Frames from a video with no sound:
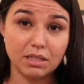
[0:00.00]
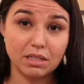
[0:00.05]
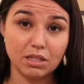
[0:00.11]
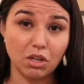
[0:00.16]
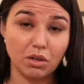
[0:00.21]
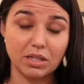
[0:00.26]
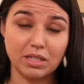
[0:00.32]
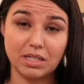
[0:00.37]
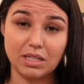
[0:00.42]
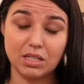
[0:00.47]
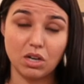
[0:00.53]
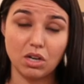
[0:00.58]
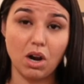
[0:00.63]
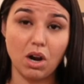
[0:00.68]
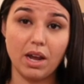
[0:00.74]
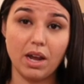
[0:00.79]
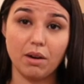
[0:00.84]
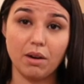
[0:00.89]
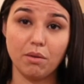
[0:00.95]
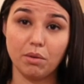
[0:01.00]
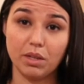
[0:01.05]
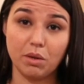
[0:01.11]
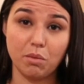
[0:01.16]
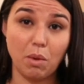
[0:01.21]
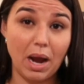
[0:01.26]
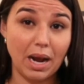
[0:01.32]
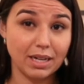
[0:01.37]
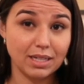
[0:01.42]
as it's not a really
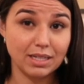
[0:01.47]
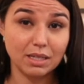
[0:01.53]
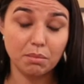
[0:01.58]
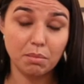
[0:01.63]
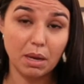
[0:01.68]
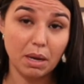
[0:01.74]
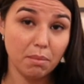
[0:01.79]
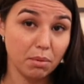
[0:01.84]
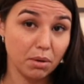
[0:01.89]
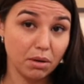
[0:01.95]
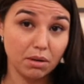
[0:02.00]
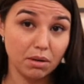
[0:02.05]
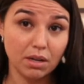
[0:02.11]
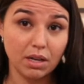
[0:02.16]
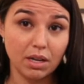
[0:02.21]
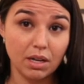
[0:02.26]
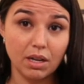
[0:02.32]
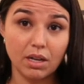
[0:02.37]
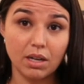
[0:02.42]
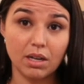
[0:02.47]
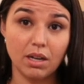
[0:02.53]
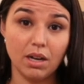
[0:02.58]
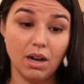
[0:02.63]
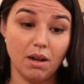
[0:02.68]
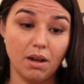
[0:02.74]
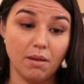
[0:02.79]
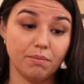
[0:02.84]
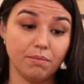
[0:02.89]
waxy paper.
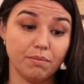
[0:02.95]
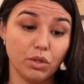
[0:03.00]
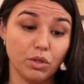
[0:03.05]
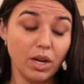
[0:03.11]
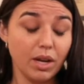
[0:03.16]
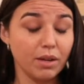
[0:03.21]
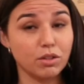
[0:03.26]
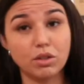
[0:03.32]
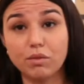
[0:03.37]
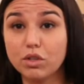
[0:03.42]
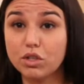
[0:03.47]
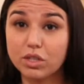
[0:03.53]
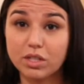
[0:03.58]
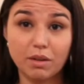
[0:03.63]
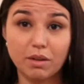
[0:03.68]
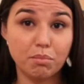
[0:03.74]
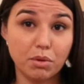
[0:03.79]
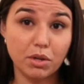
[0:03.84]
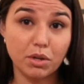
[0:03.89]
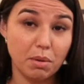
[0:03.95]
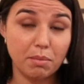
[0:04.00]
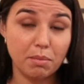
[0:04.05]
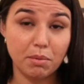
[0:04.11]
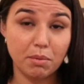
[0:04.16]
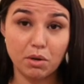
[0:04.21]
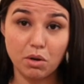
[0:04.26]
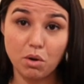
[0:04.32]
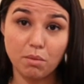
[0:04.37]
So if you just have printer paper at
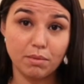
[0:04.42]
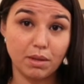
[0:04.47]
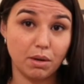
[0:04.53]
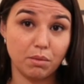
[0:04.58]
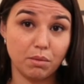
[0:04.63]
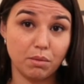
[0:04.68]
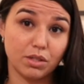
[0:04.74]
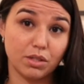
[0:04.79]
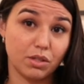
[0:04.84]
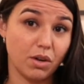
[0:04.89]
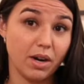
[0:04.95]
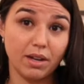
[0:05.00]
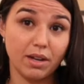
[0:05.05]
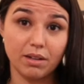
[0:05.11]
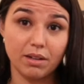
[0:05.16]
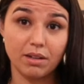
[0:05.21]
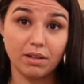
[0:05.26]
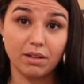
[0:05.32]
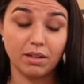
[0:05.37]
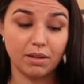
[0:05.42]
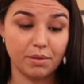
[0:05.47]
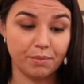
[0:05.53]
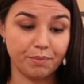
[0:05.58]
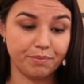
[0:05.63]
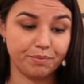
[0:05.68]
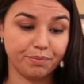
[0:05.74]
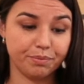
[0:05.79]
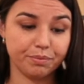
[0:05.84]
home, that works great.
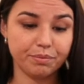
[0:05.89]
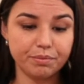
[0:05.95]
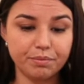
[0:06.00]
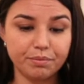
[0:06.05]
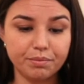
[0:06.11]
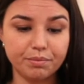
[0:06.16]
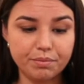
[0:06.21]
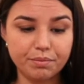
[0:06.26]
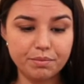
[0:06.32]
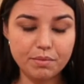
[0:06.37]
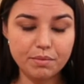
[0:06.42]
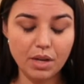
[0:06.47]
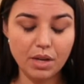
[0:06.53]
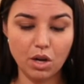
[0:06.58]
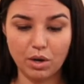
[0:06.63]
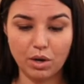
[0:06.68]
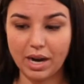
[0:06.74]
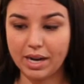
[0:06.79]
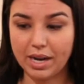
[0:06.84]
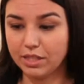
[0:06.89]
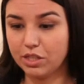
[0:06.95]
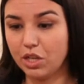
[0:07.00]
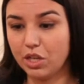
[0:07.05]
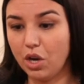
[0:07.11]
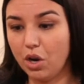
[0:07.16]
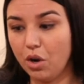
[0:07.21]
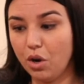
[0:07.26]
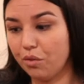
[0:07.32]
Okay,
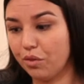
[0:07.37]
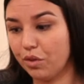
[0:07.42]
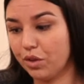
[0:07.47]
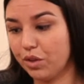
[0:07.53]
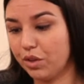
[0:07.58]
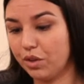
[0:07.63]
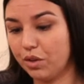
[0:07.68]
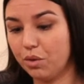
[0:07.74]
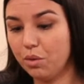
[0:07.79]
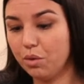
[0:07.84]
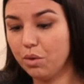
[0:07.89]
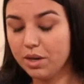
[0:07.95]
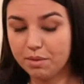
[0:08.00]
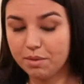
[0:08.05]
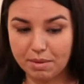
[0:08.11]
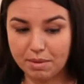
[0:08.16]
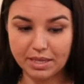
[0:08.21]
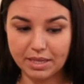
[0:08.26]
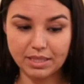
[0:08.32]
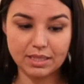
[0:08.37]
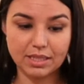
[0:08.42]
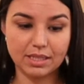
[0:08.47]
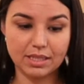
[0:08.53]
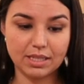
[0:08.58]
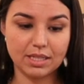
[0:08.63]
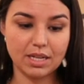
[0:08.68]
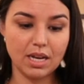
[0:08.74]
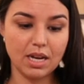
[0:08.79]
so for the ornament,
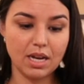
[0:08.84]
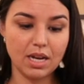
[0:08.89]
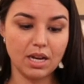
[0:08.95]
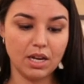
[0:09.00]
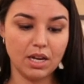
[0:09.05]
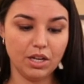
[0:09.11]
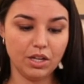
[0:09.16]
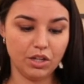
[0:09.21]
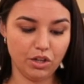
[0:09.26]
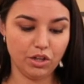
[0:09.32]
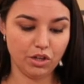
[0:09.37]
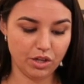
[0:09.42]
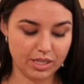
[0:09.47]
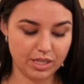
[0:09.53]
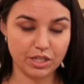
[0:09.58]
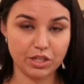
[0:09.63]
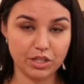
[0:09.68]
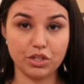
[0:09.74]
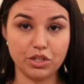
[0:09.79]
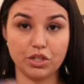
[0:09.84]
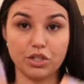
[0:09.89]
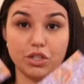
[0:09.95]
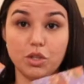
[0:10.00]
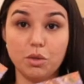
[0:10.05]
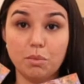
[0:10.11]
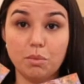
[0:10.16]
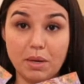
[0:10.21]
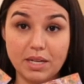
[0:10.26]
you're going to need your 2
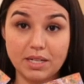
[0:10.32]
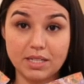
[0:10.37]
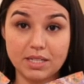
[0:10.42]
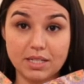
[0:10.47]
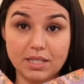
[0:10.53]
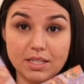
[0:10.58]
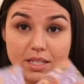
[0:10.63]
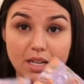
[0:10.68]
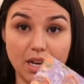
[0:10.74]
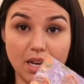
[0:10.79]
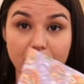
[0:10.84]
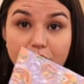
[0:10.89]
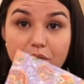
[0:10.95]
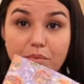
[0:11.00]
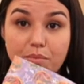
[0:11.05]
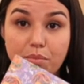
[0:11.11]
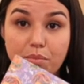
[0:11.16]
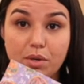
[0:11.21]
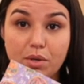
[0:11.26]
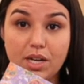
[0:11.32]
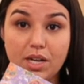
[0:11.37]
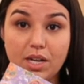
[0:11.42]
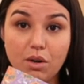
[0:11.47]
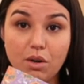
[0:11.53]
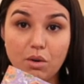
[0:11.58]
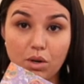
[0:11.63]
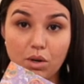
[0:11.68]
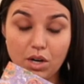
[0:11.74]
pieces of pre-cut
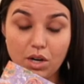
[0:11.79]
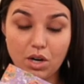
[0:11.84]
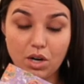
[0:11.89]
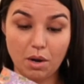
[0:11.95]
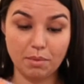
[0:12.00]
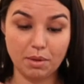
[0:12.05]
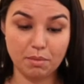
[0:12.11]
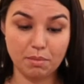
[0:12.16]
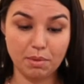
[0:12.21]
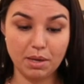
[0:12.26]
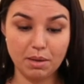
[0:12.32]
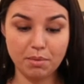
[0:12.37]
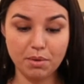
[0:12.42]
origami paper,